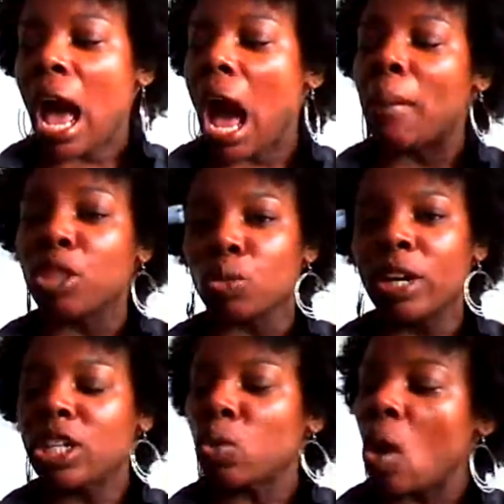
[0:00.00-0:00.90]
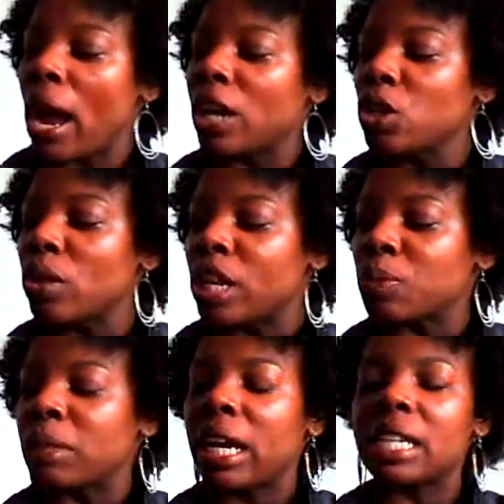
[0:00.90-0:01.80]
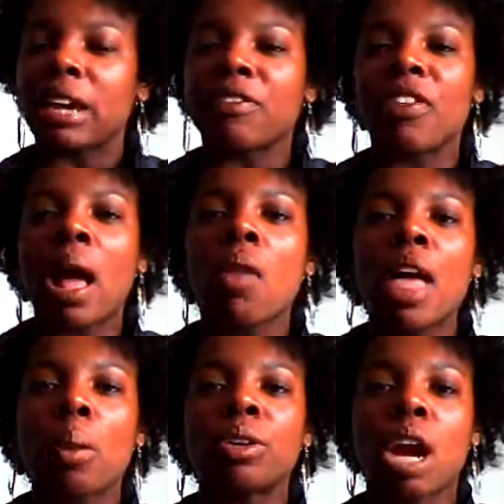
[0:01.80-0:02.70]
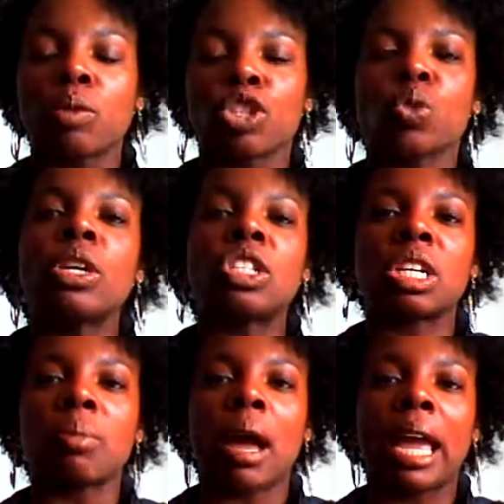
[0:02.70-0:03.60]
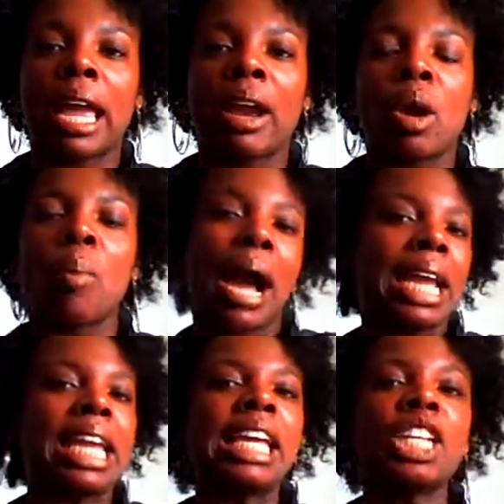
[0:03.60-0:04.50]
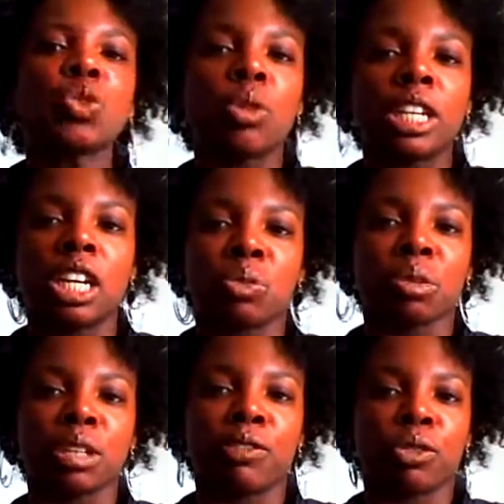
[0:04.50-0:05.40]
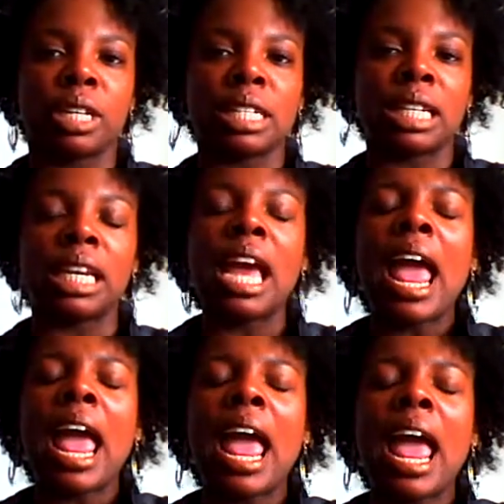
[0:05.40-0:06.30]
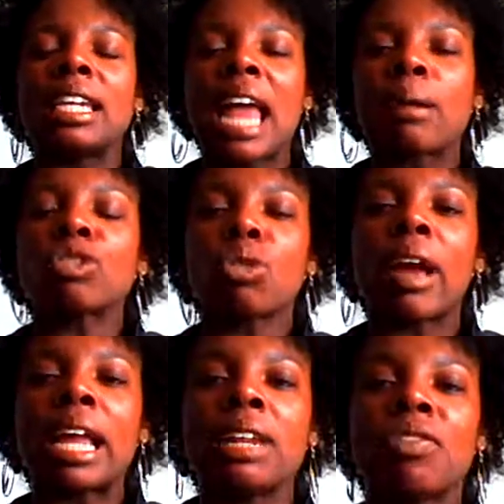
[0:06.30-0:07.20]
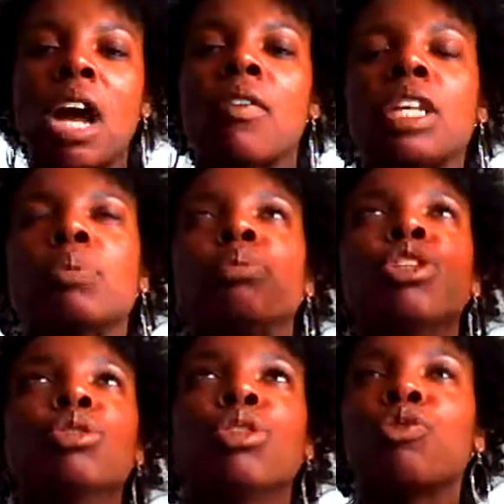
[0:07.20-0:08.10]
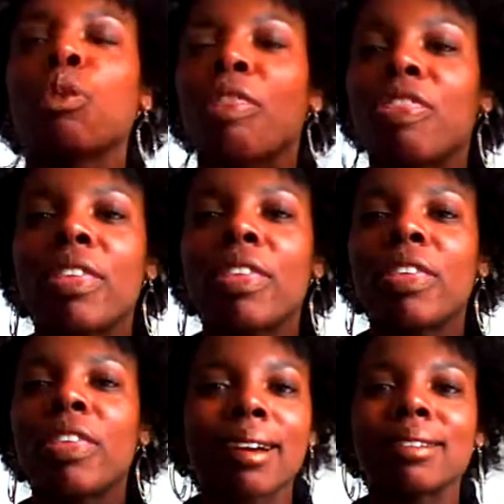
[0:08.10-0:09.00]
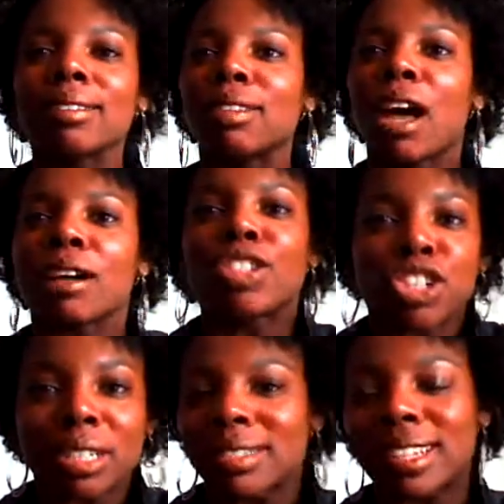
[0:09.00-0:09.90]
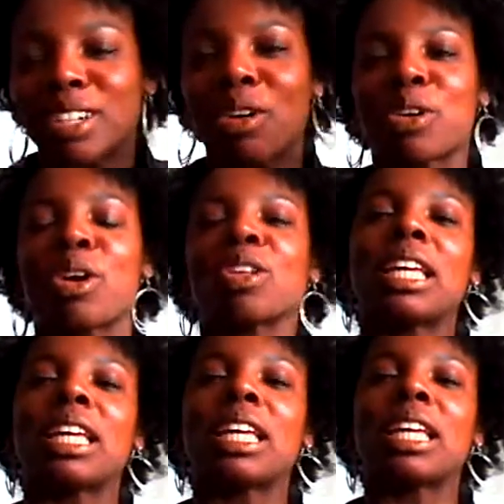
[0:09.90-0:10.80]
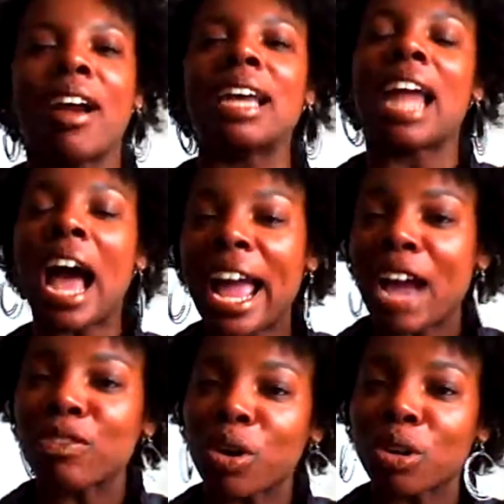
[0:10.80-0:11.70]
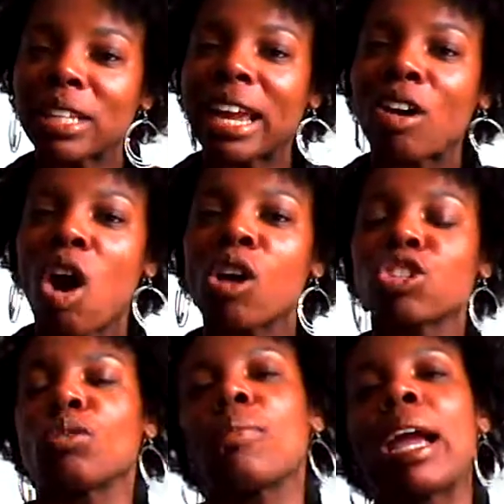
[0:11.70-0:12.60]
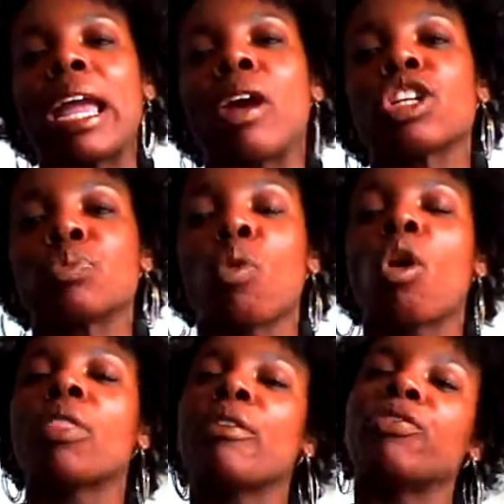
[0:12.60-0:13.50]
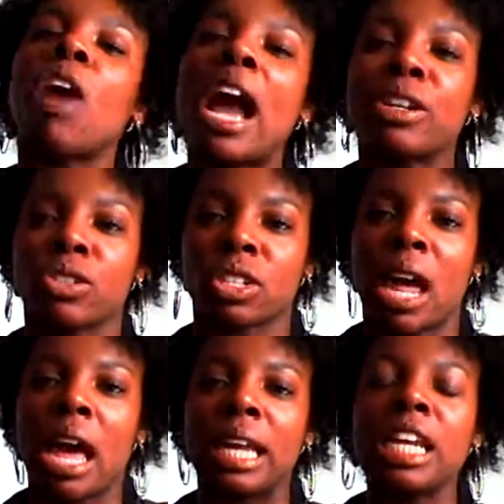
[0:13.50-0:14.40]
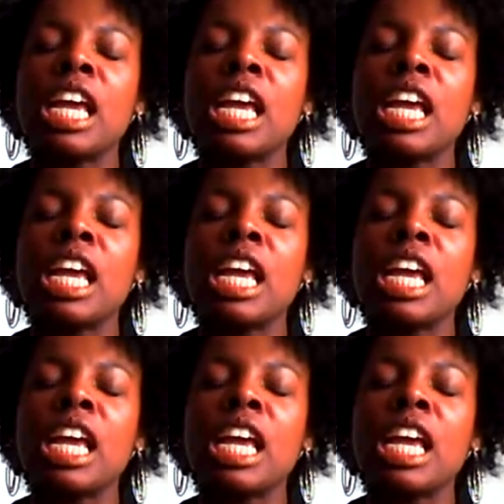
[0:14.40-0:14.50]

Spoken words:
And the reason why I do that is because I found that when I was twisting my hair, my ends would get really frizzy. And Natural 85 has beautiful, thick, luscious, curly hair. And I have curly hair also, but my hair is more on the finer side.